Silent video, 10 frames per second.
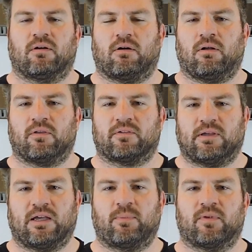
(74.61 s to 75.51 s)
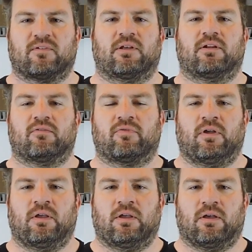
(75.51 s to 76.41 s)
all the time instead of
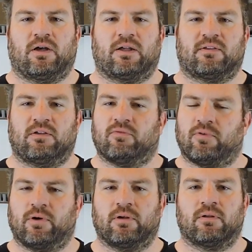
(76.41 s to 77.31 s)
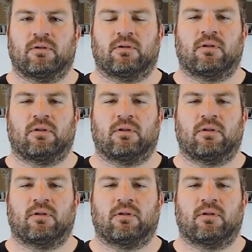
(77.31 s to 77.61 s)
tin foil